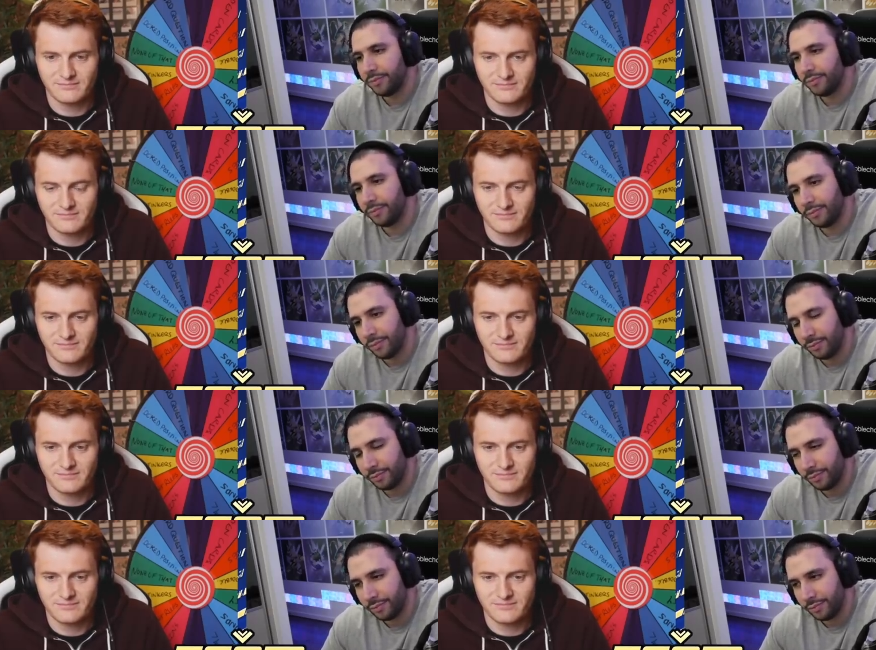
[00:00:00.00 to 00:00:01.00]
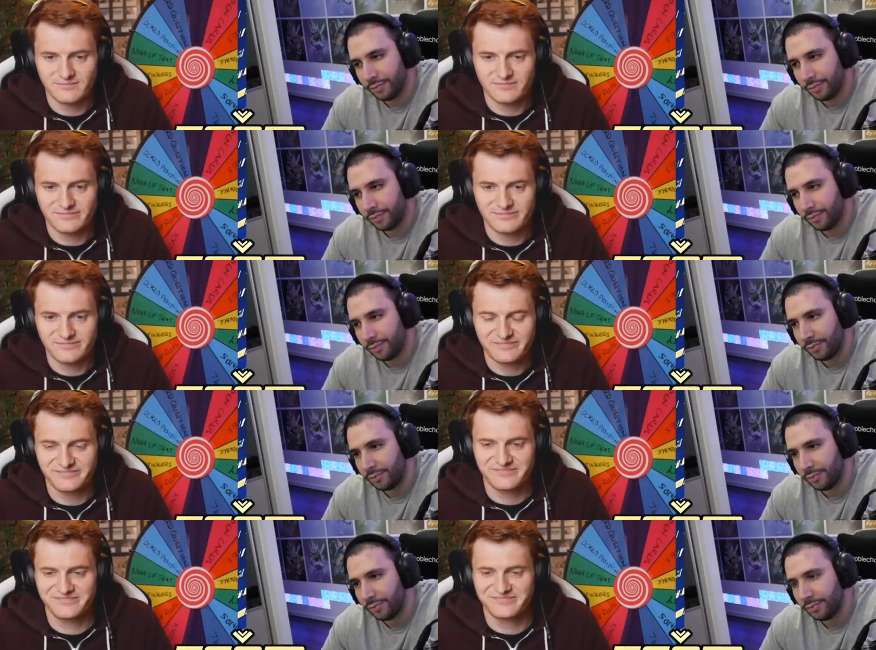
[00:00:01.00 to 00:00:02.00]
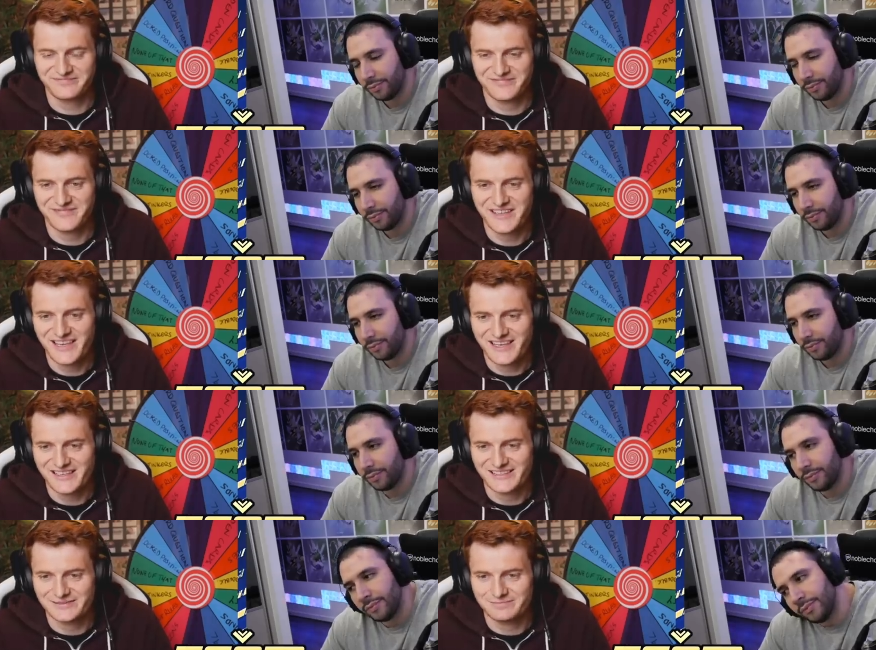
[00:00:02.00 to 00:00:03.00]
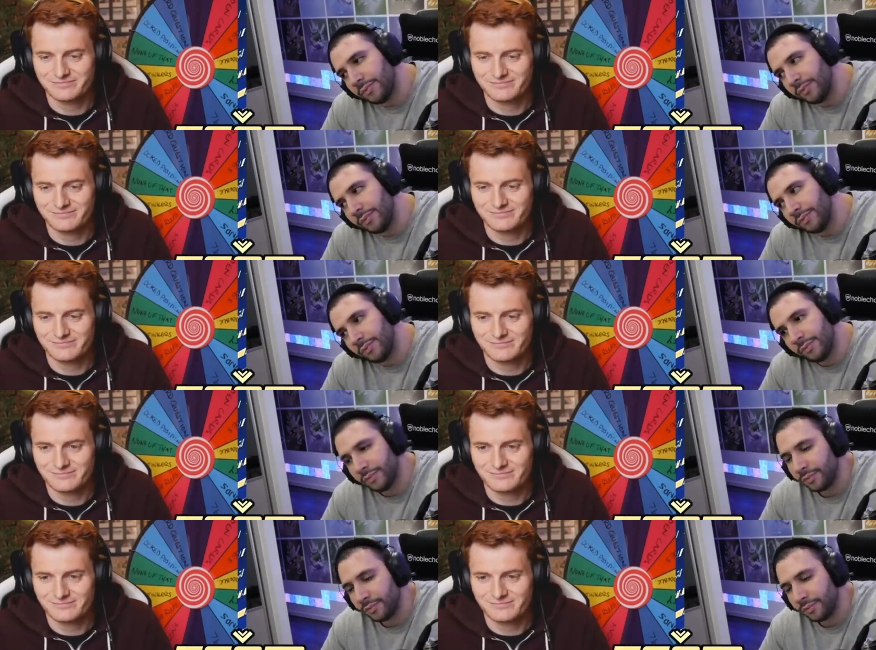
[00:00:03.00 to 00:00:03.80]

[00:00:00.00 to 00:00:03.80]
(silence)